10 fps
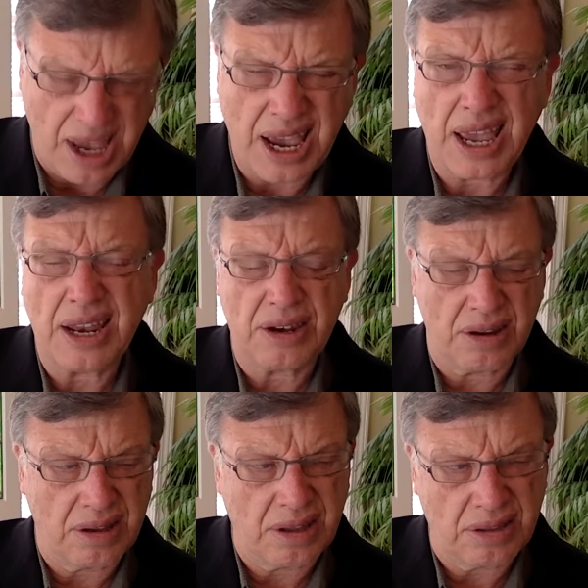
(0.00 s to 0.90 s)
And
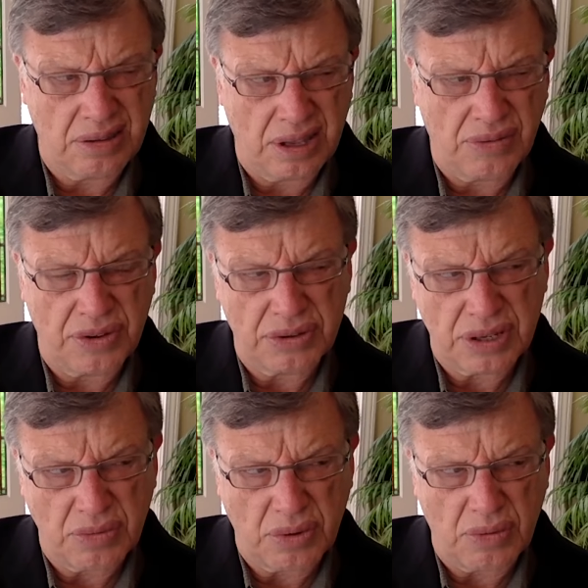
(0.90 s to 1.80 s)
an interviewer
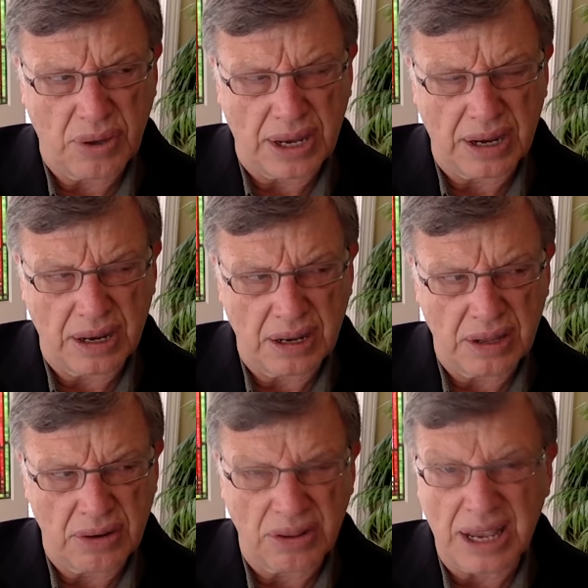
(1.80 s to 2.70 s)
said, well, wait,
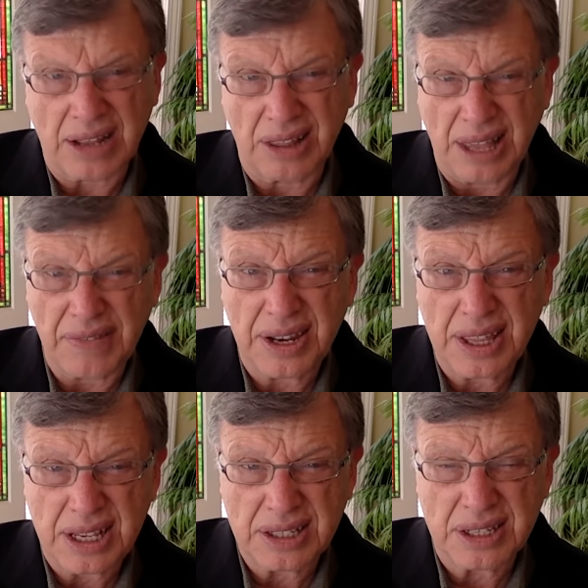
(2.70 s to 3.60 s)
there are like 11 of
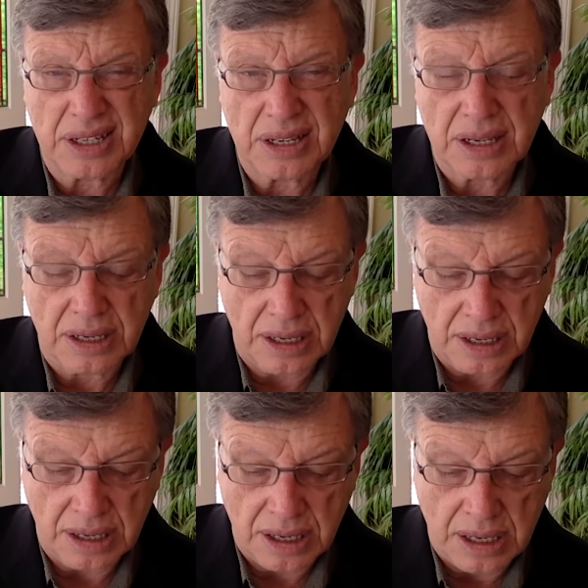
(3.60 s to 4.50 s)
these
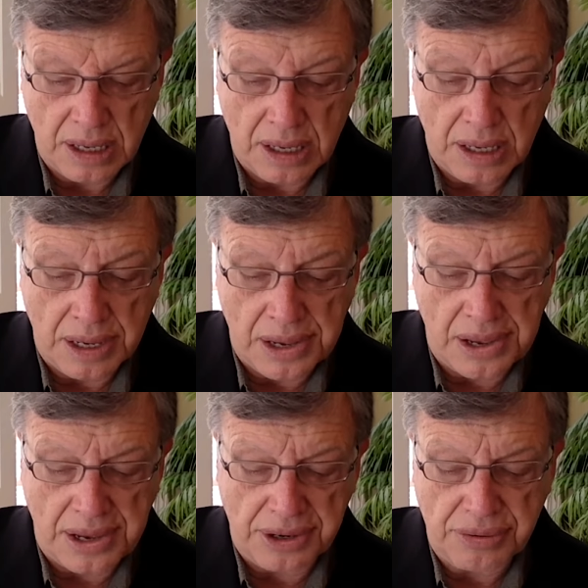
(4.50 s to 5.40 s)

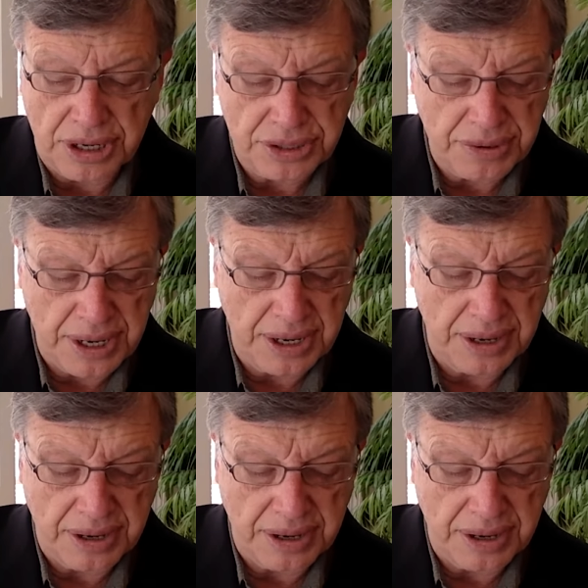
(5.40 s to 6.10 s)
at Treasury?